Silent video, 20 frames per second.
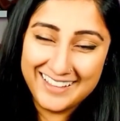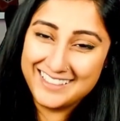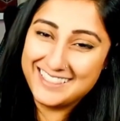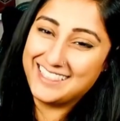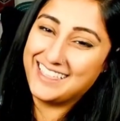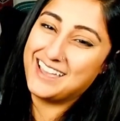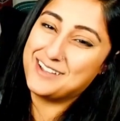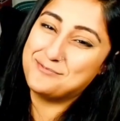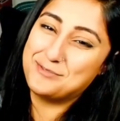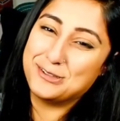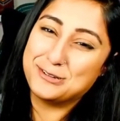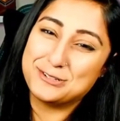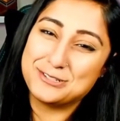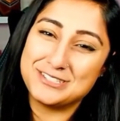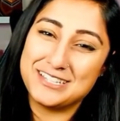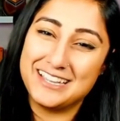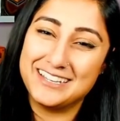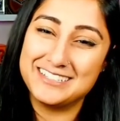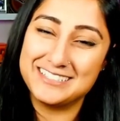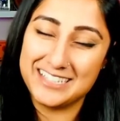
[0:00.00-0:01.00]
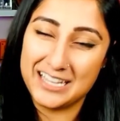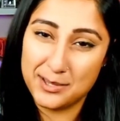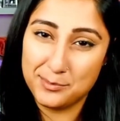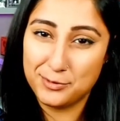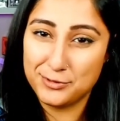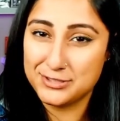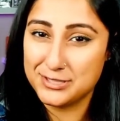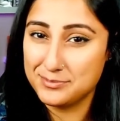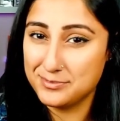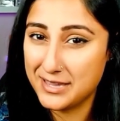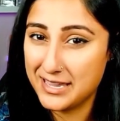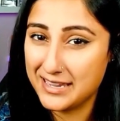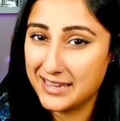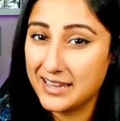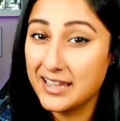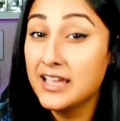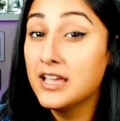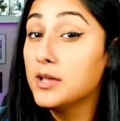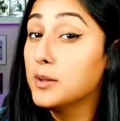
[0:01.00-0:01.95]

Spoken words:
that Putricide is able to make.